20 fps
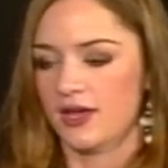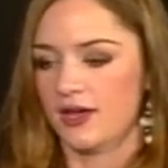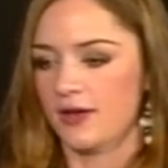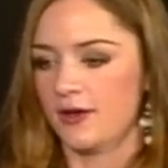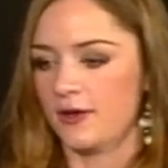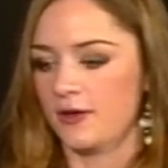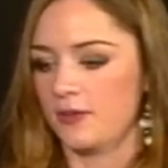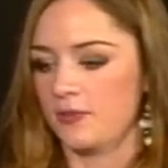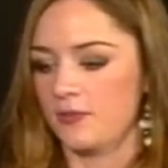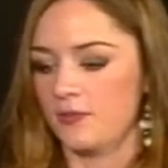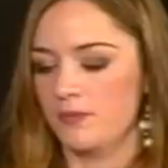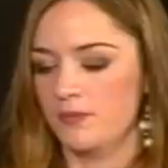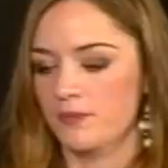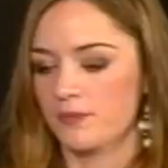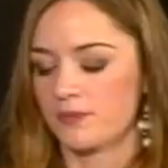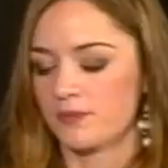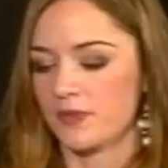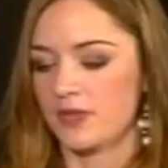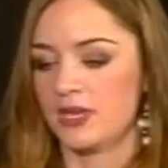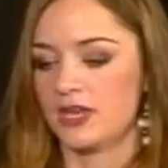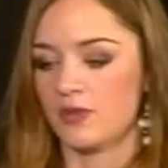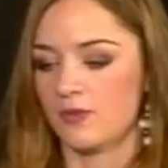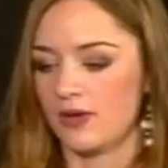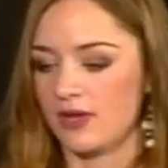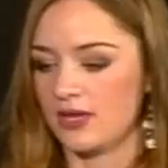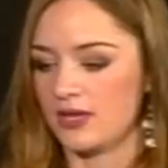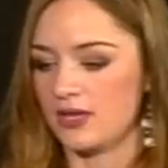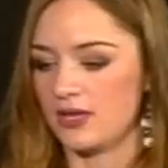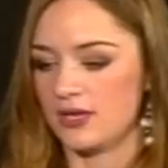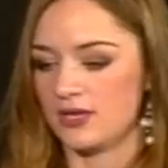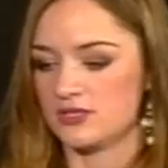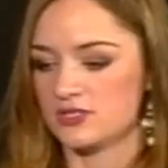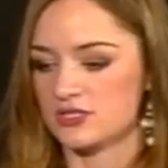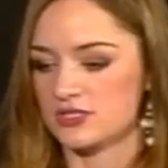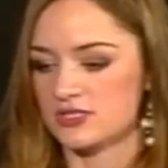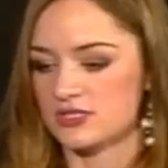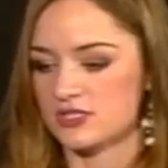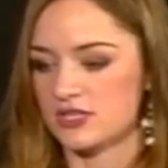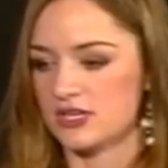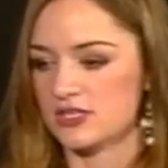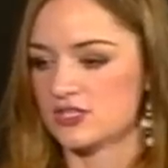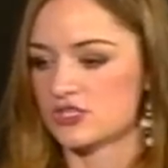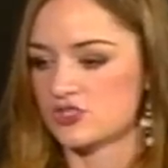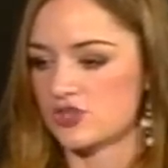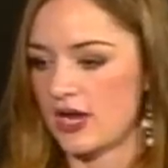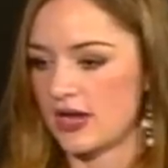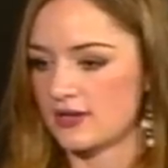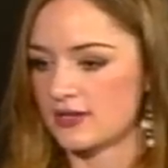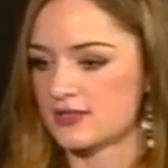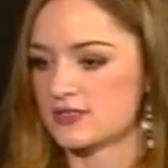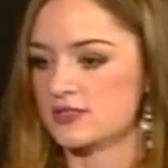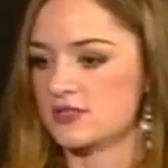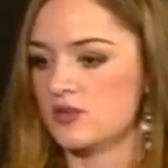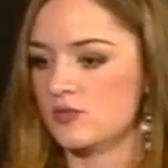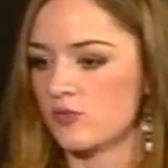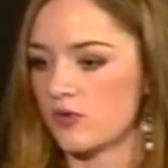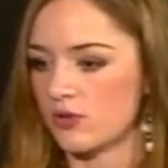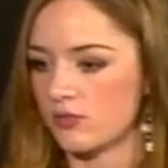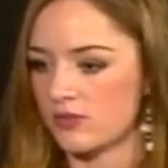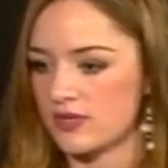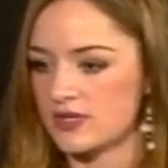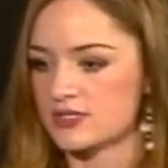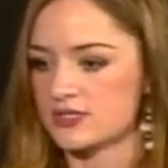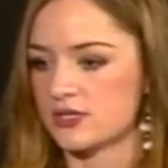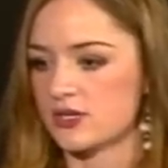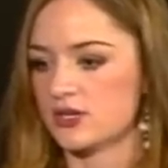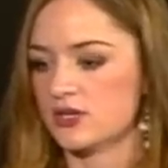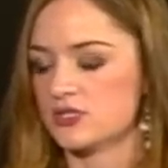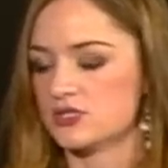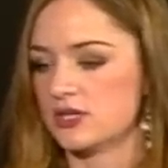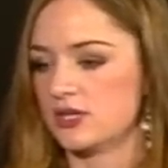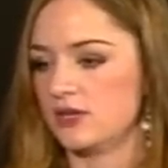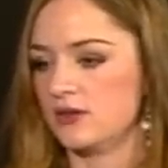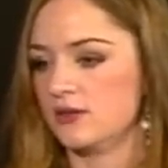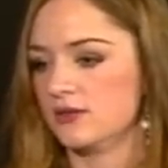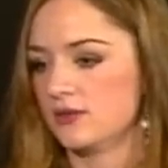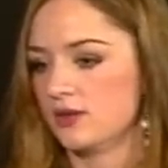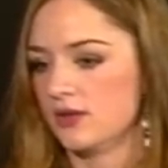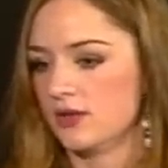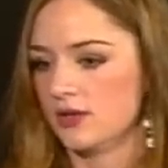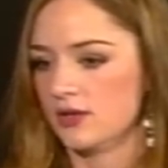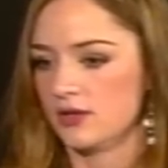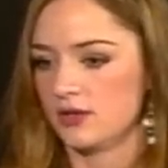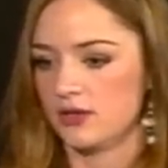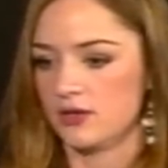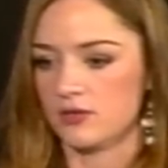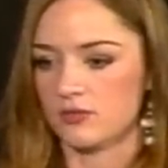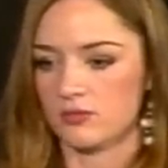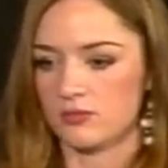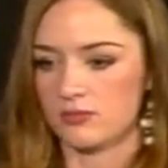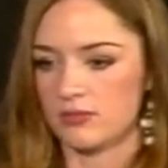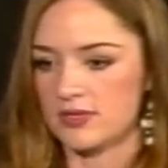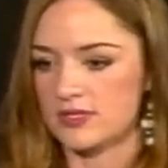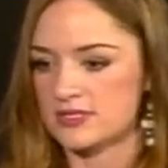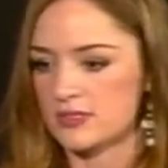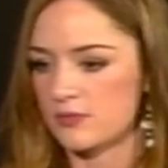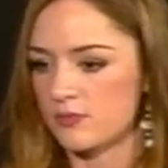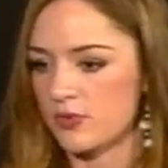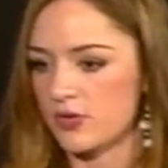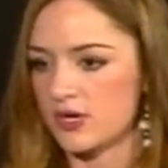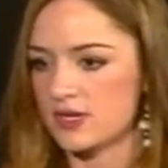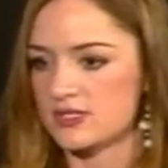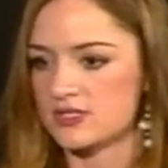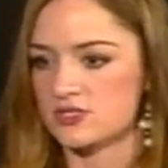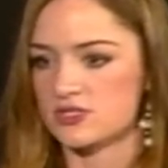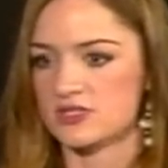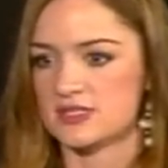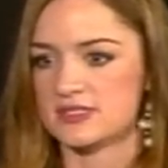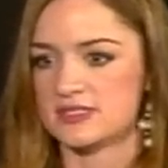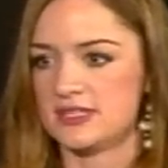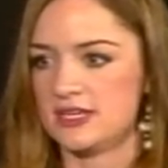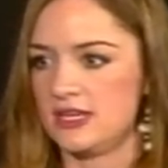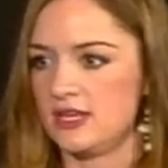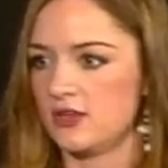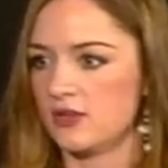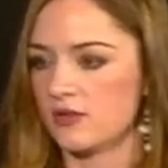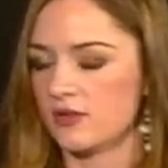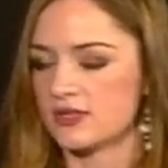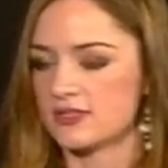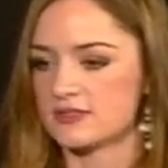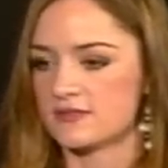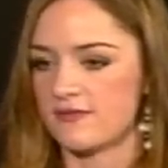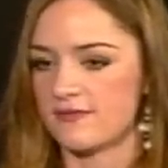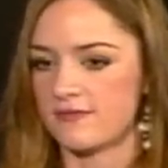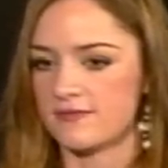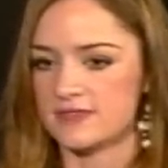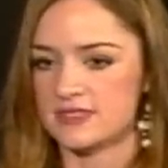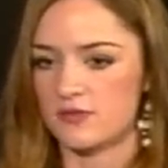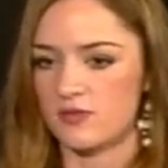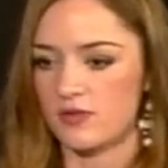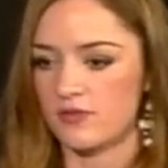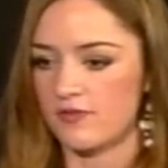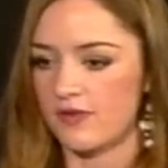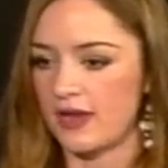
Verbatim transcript: um, anyway, it, it, just it struck us to do more research and you know read some books and just see you know let's see if we can